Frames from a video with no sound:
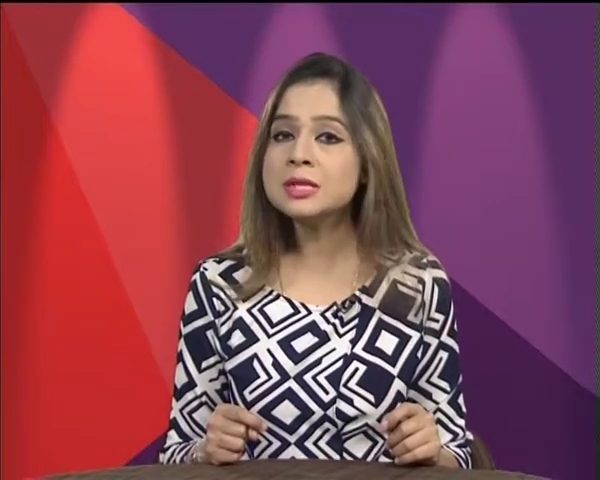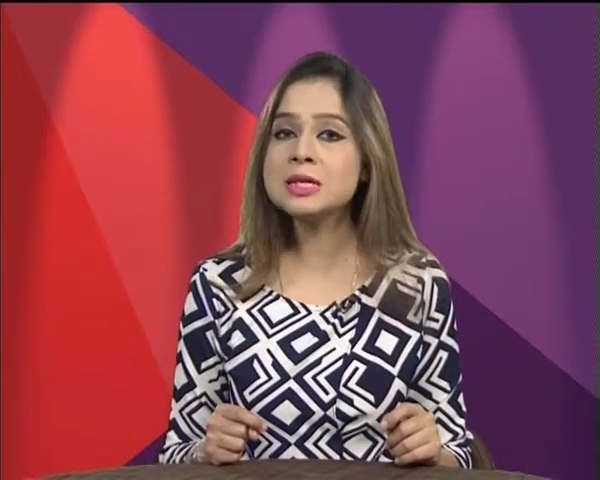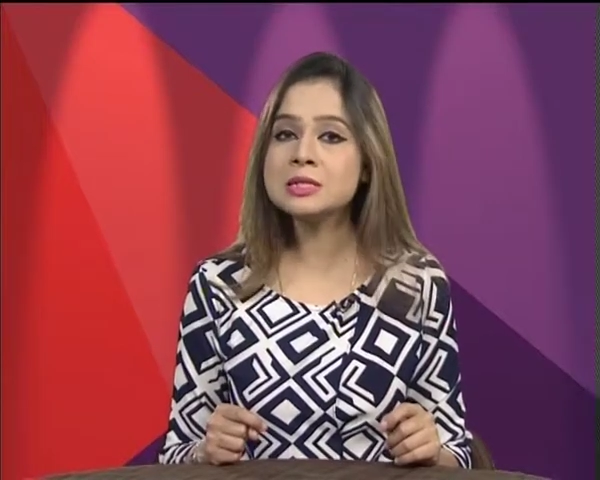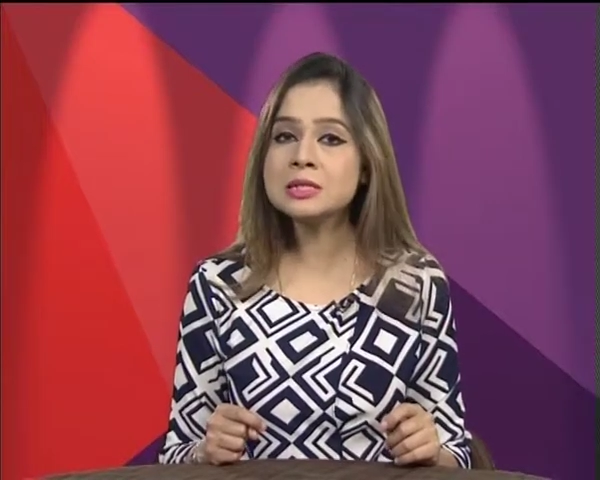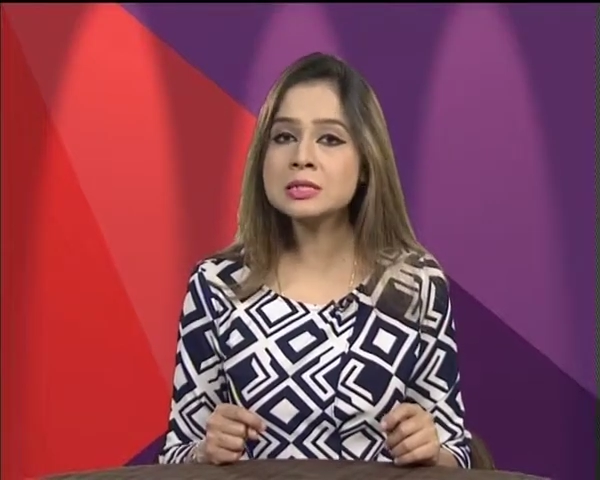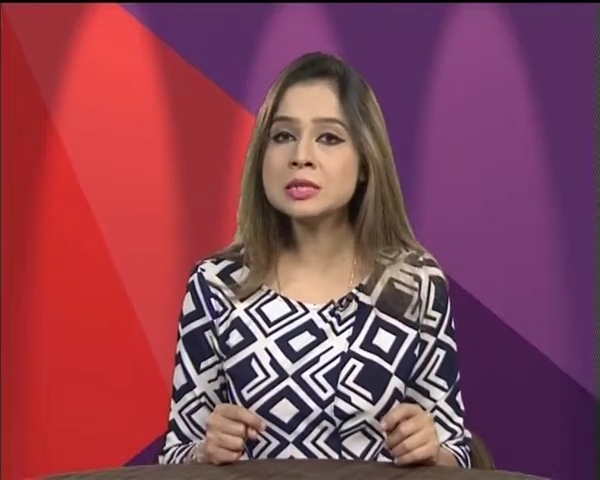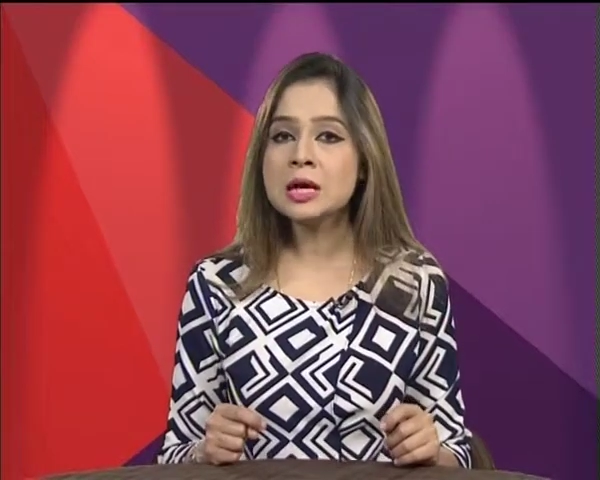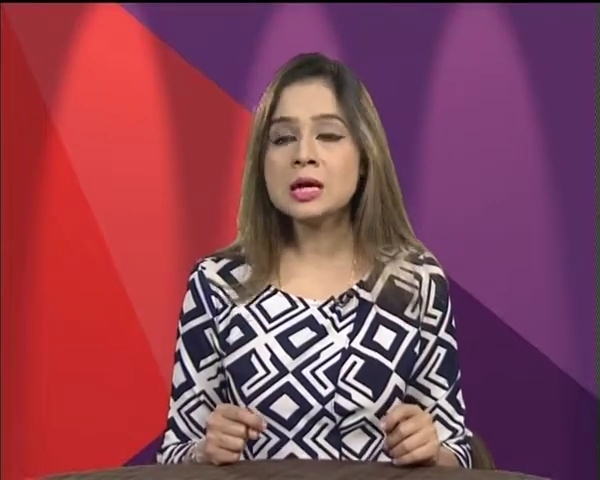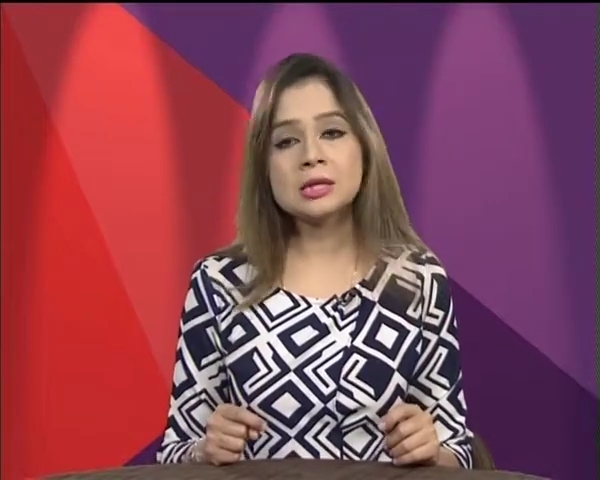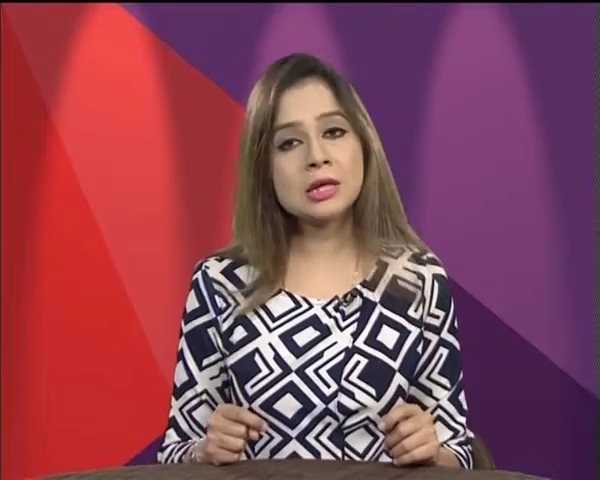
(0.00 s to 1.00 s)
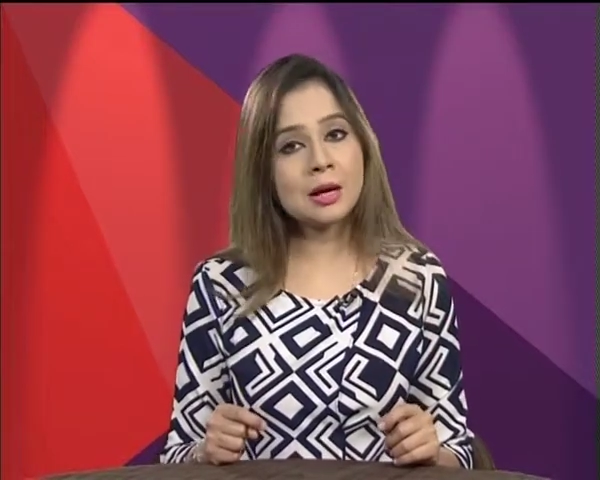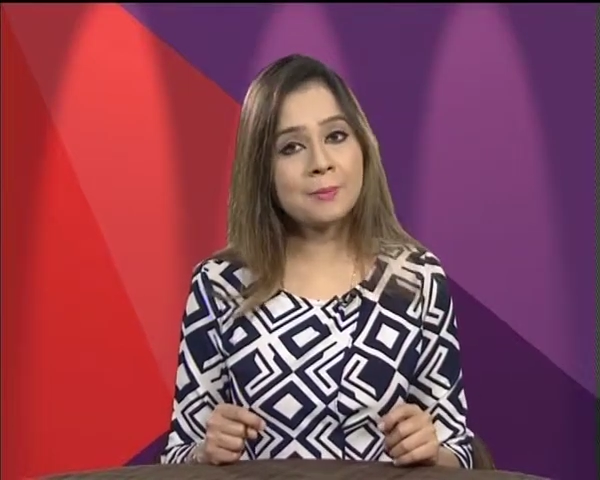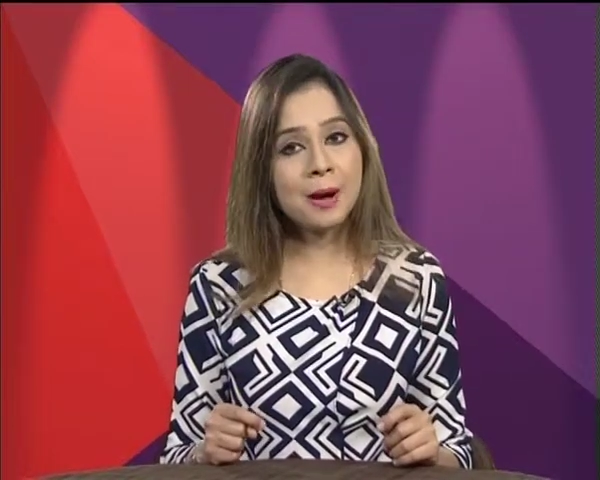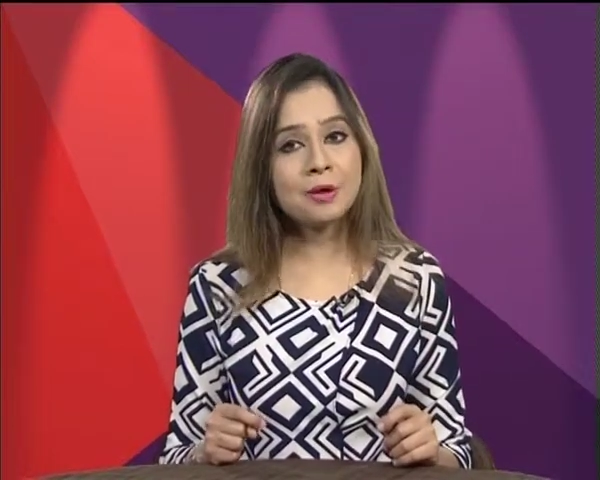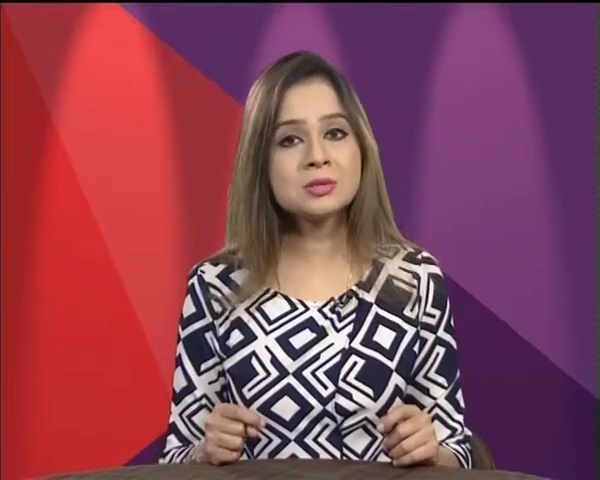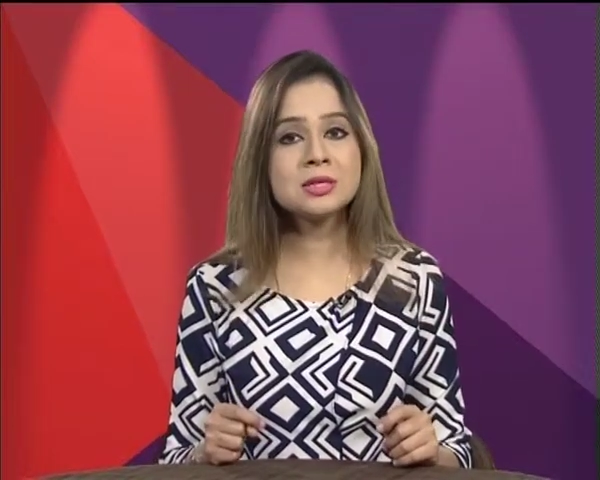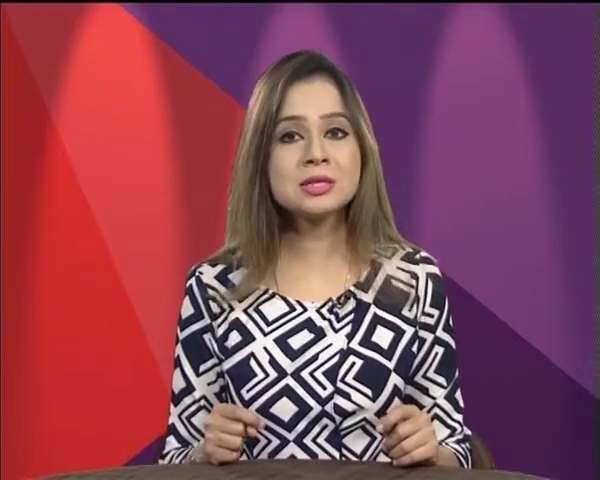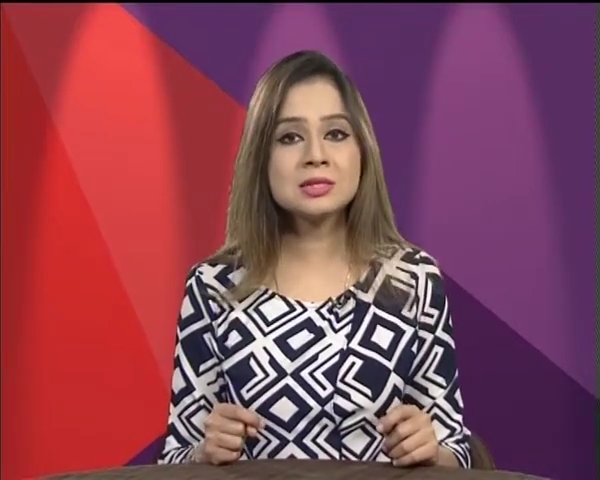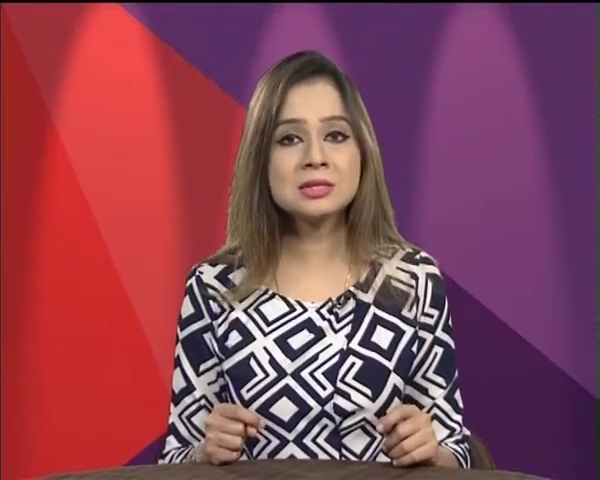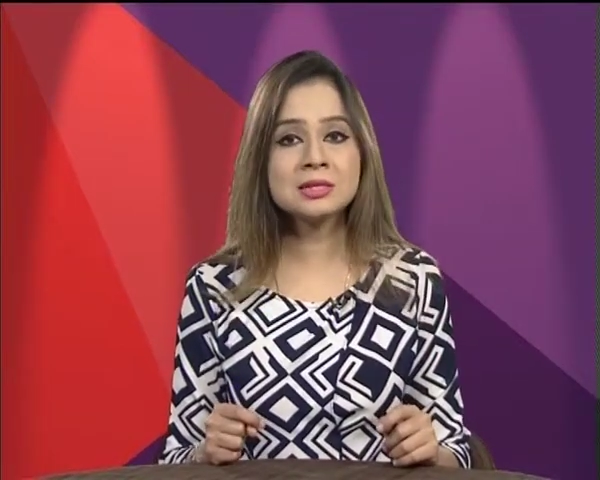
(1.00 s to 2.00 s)
sentence, the compound
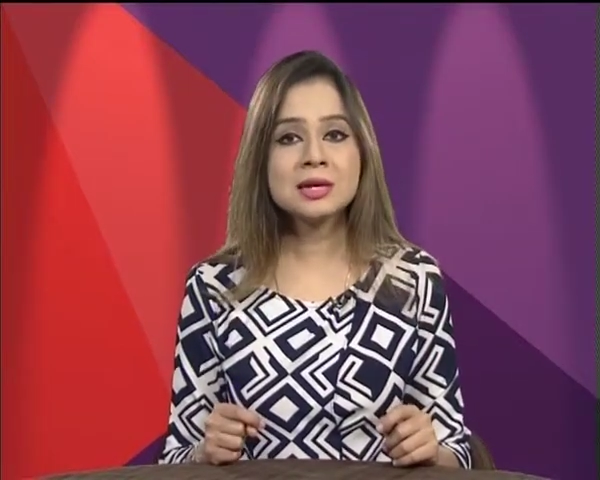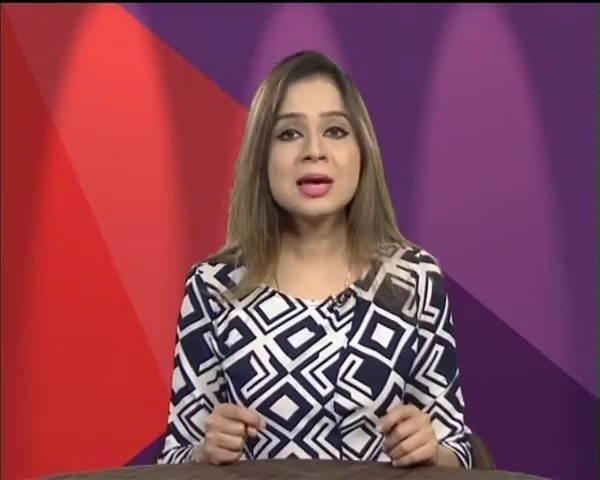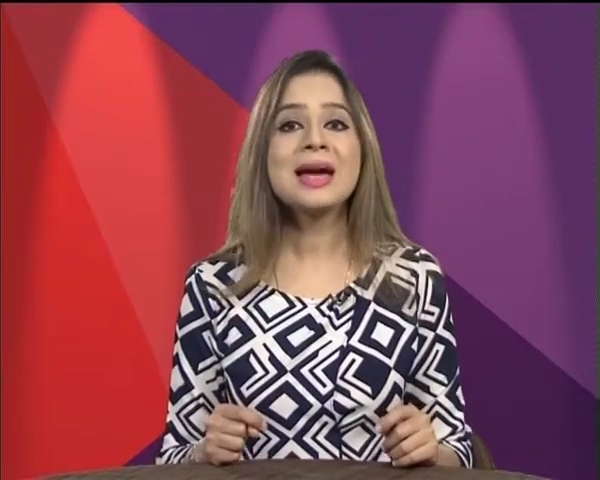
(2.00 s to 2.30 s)
sentence,